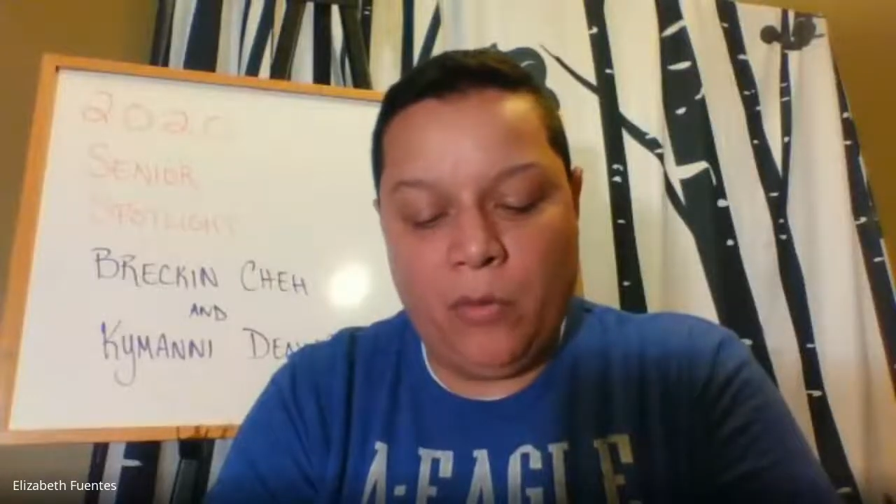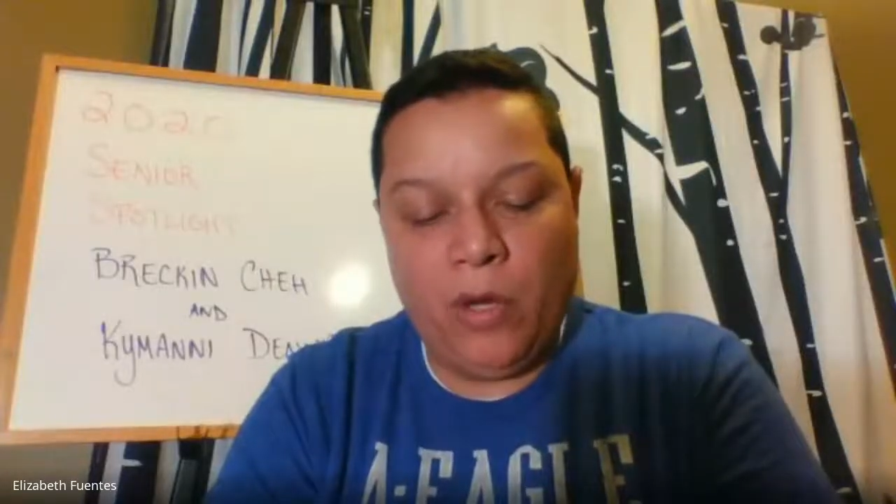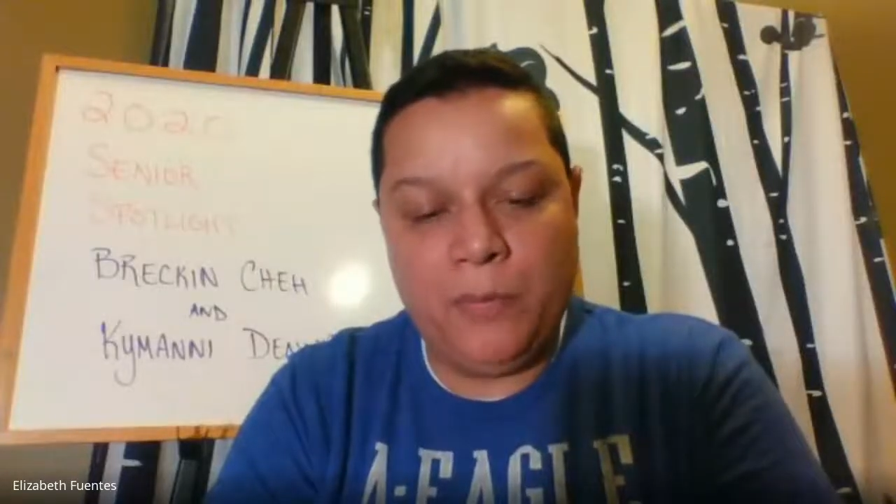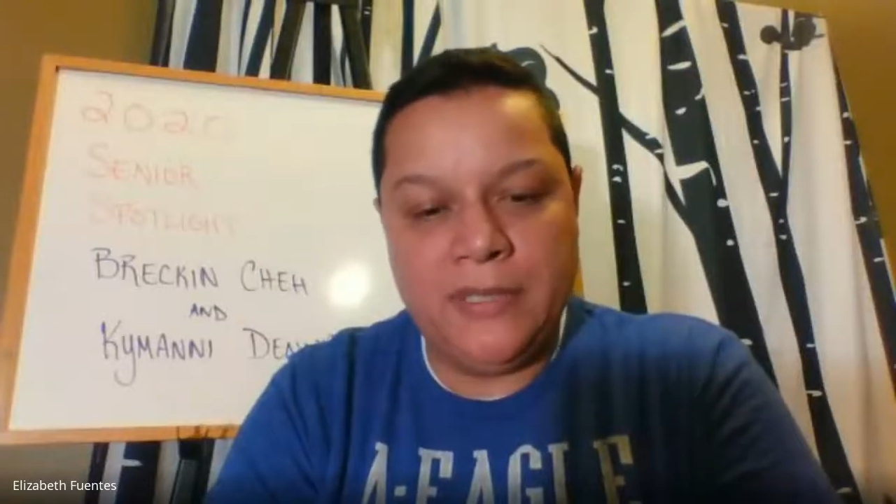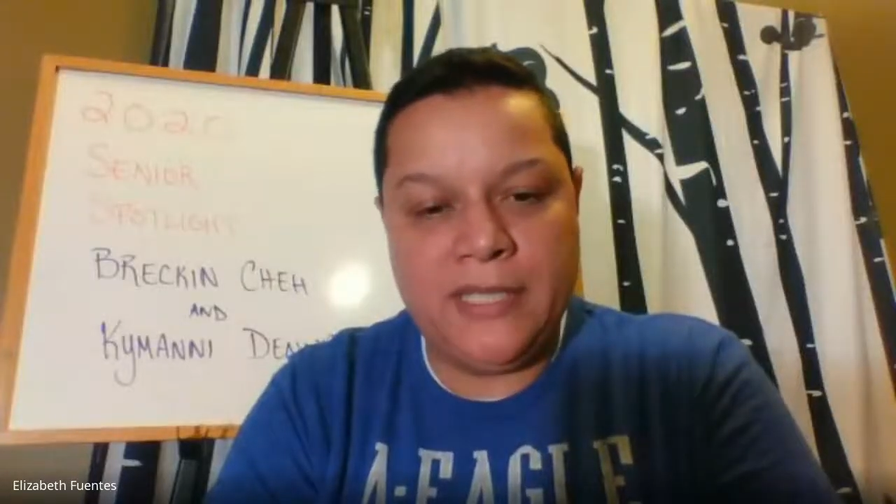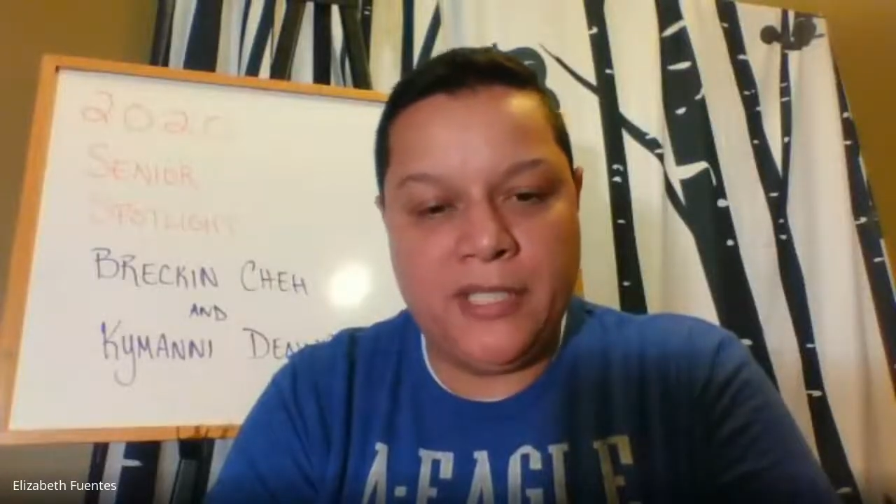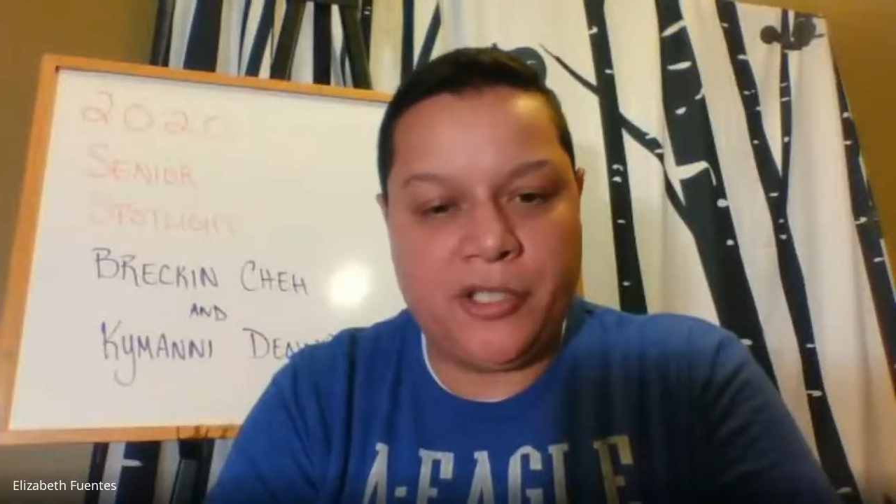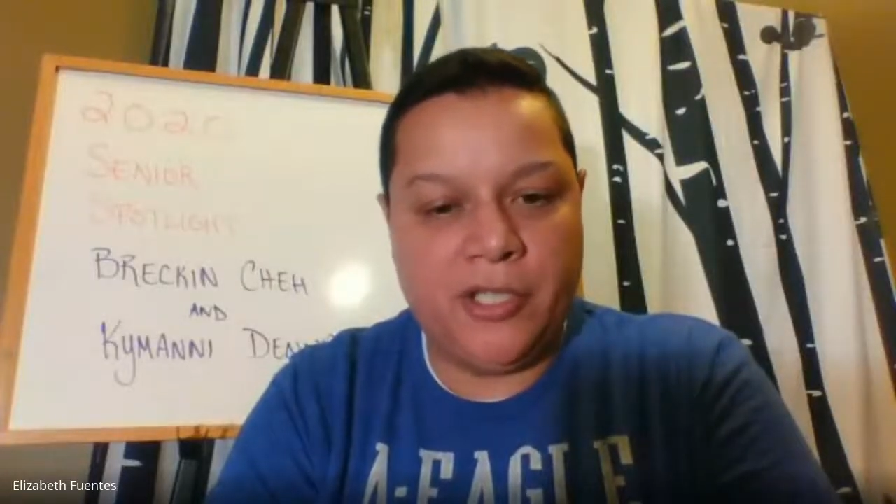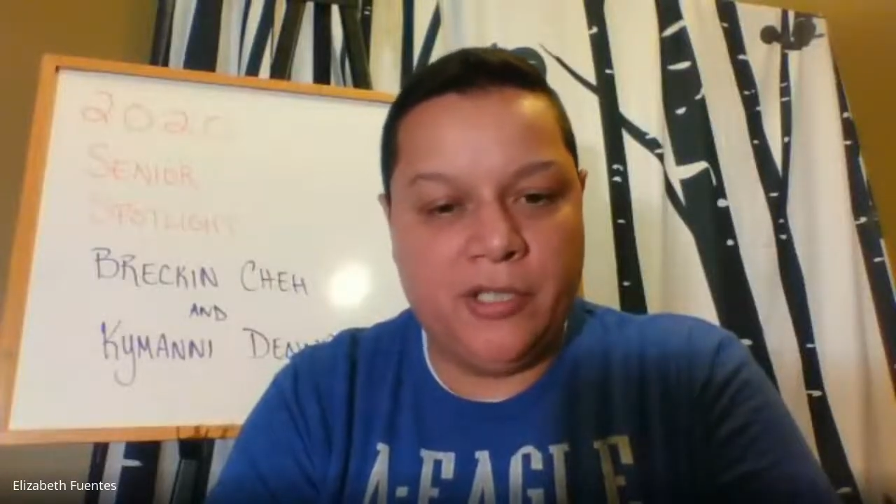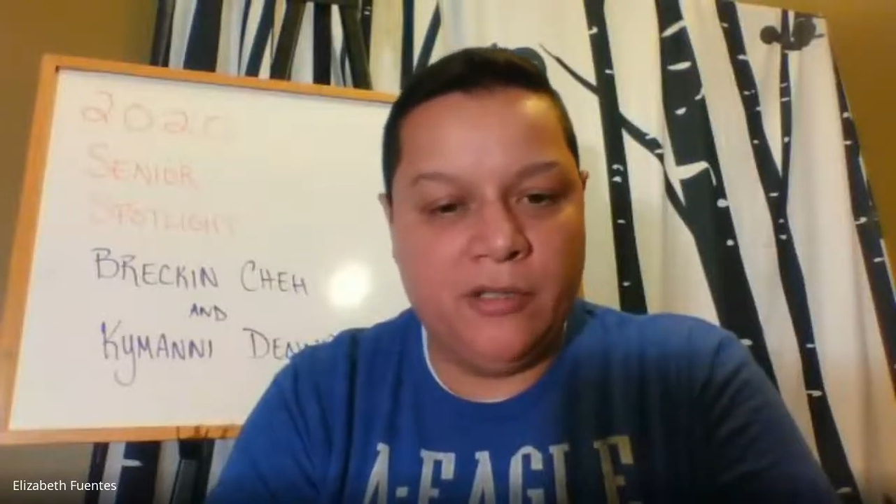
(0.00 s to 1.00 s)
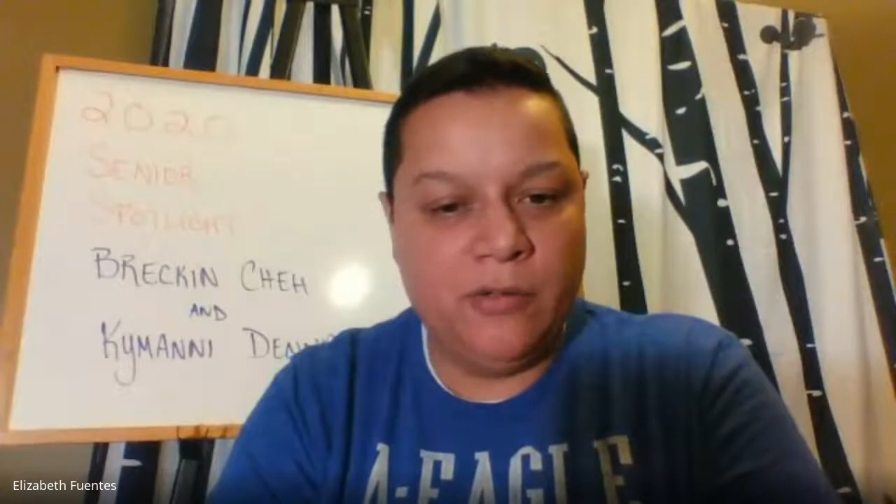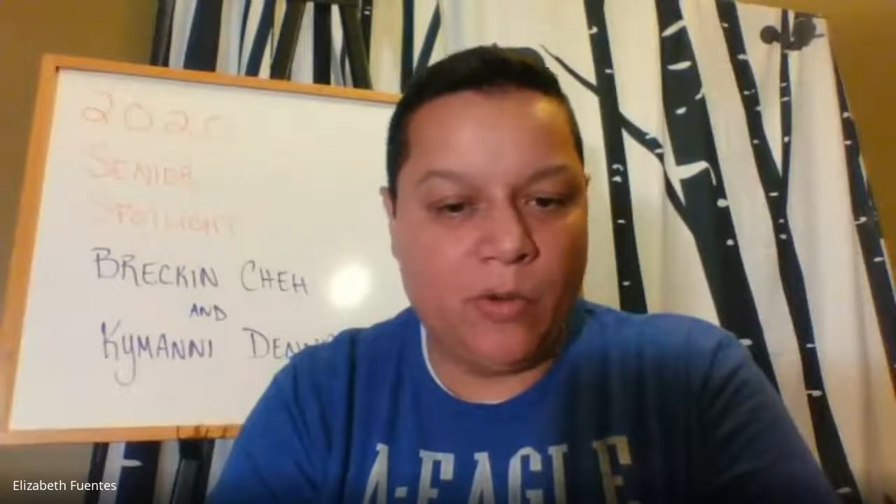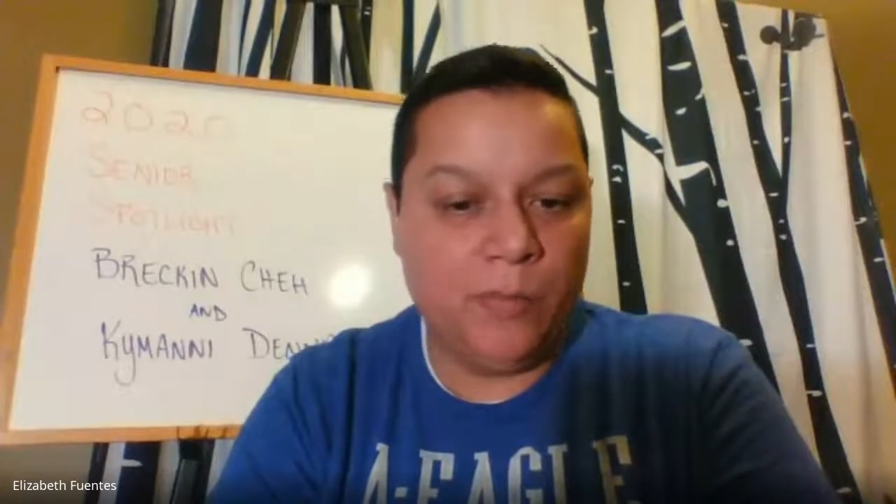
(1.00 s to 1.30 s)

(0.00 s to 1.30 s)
what position or